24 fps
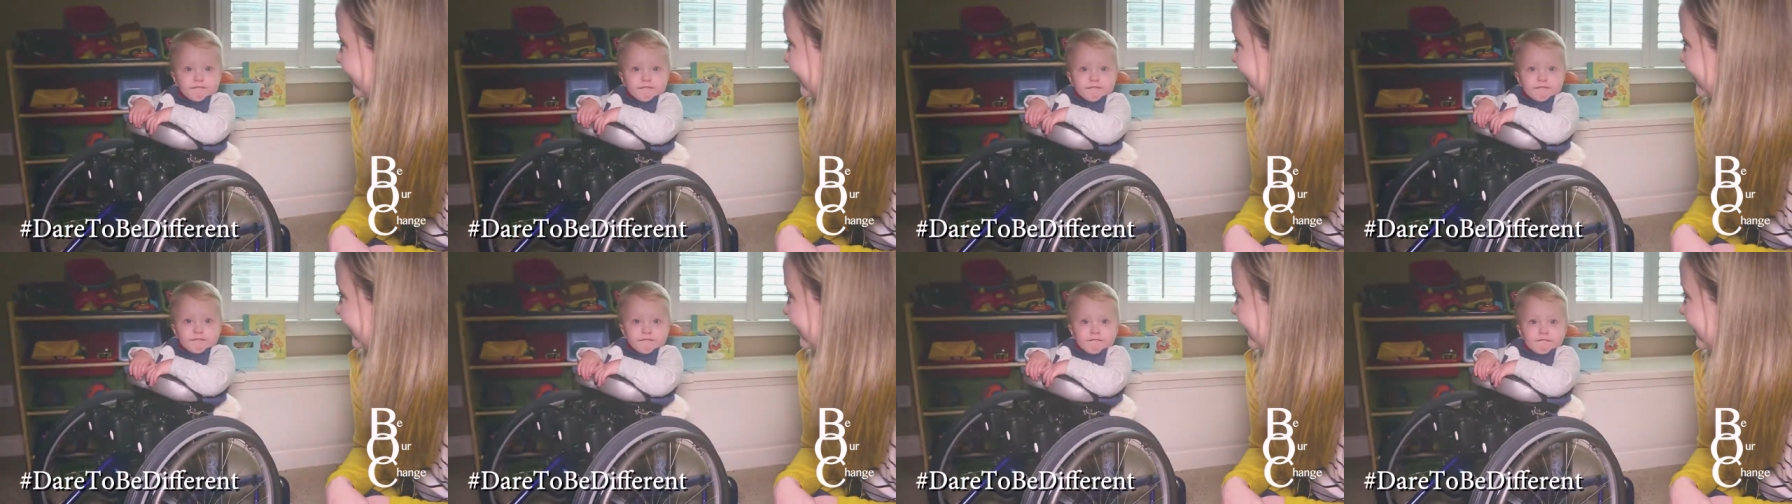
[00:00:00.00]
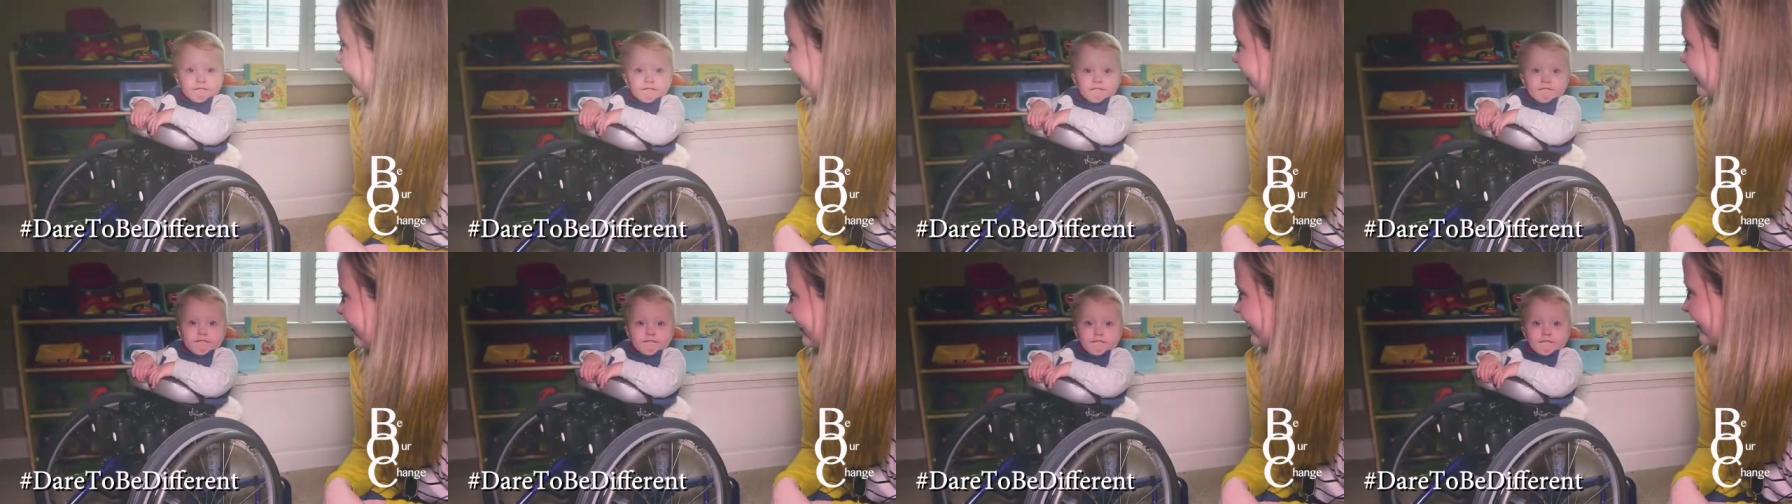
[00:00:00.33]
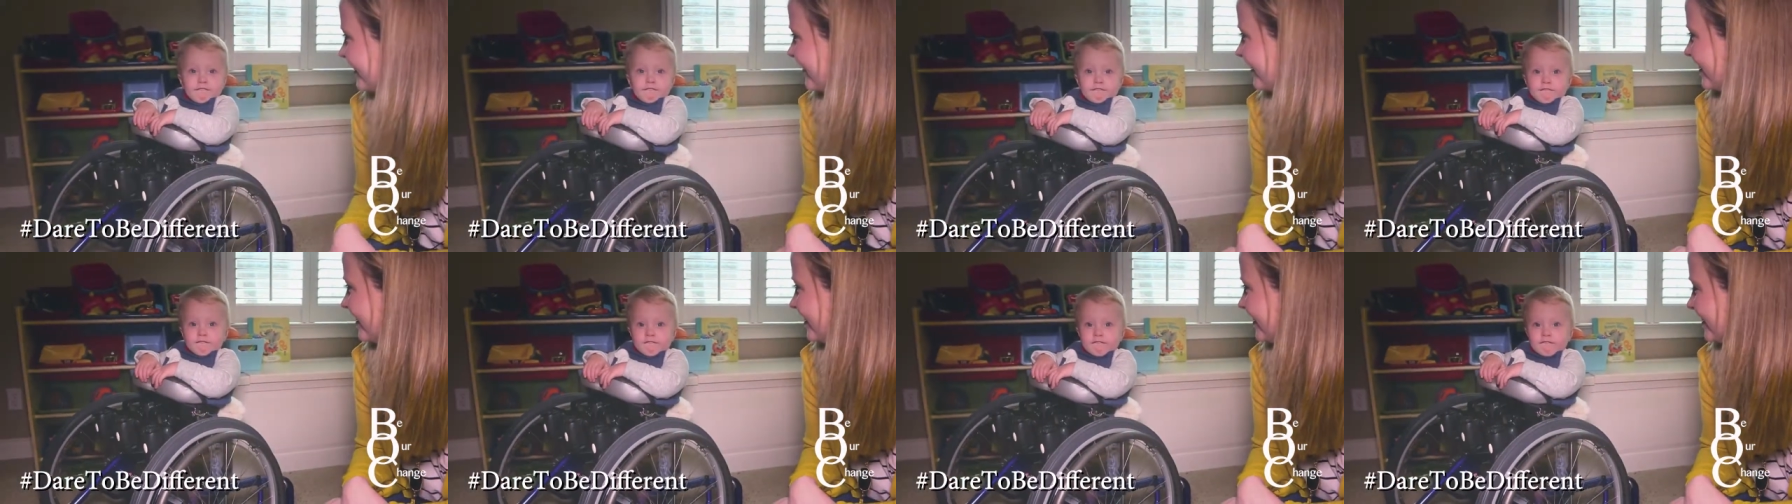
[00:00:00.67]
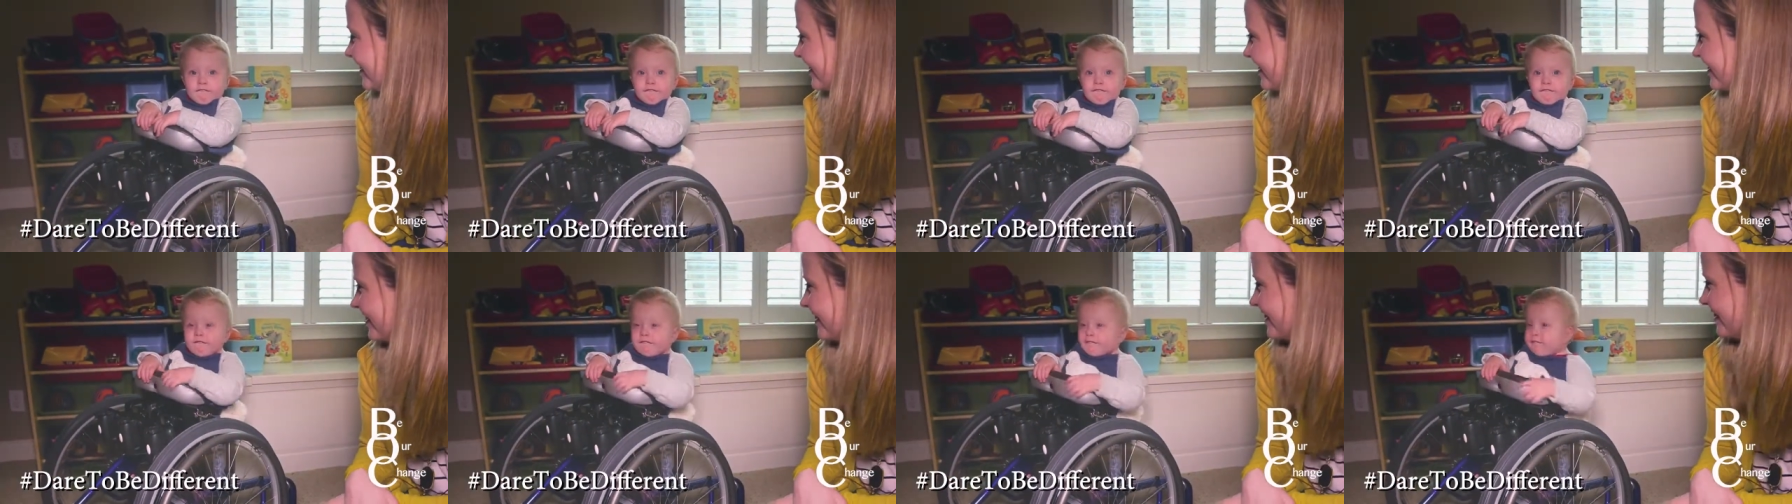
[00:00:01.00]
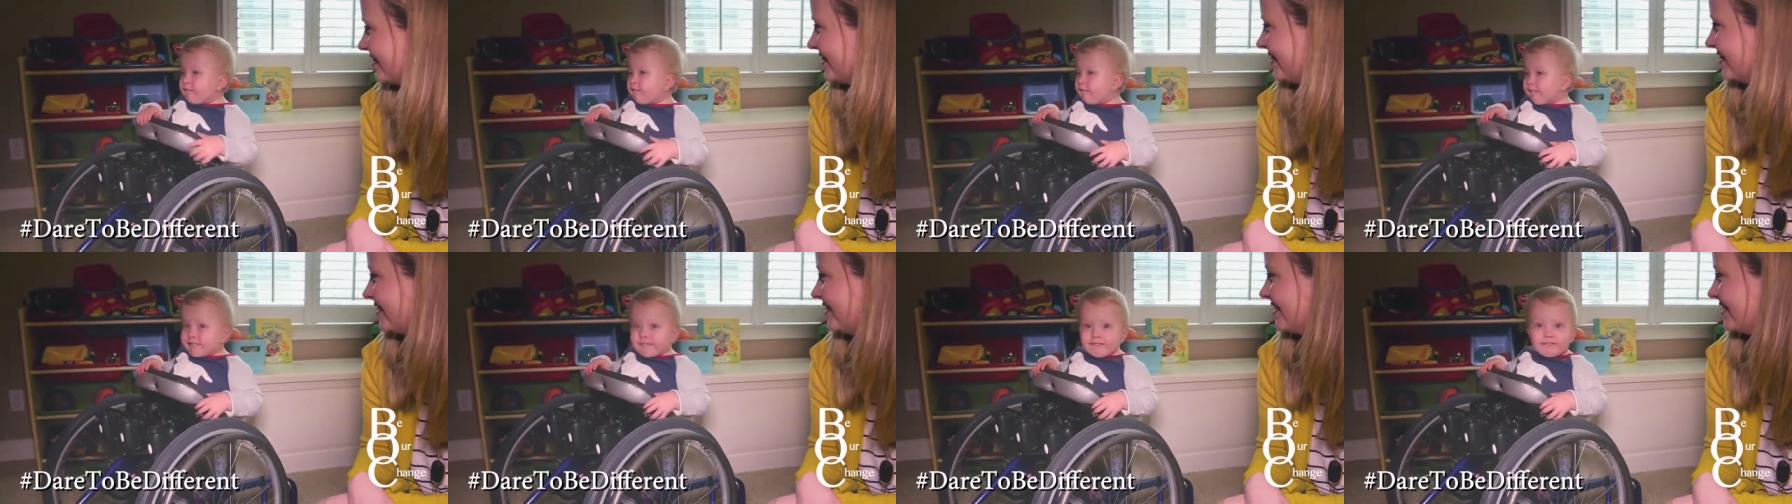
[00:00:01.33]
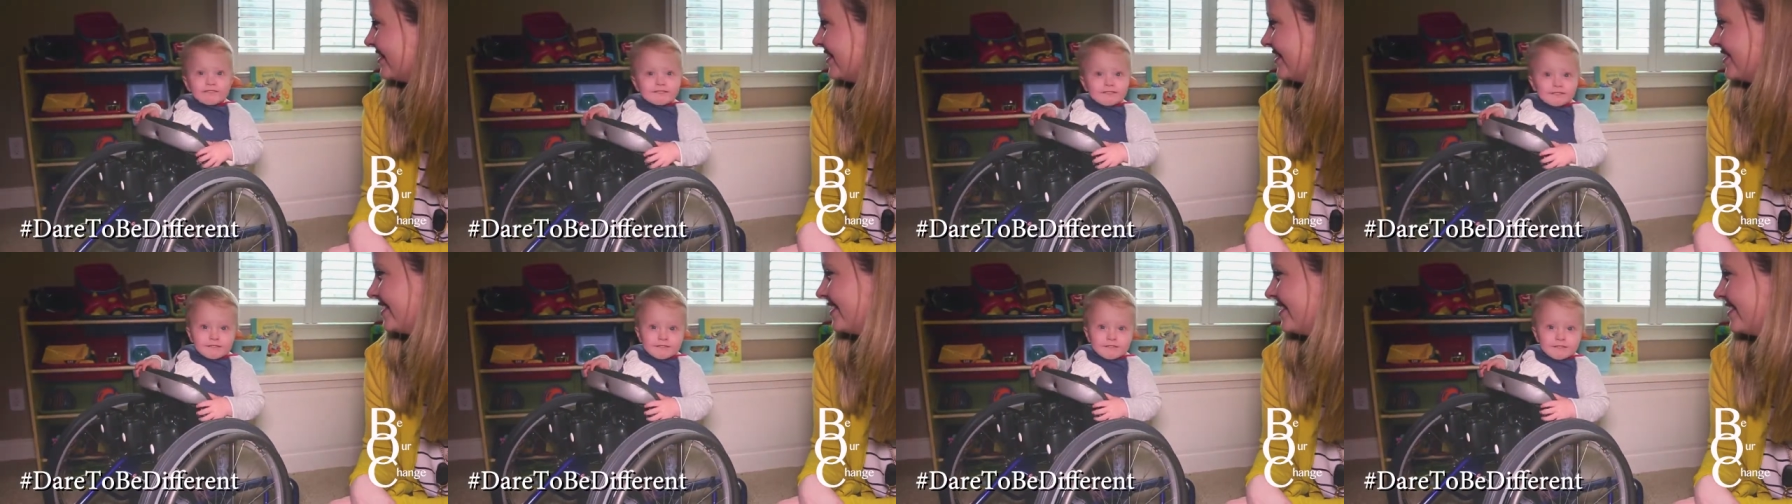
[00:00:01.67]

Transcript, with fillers: You picture this normal,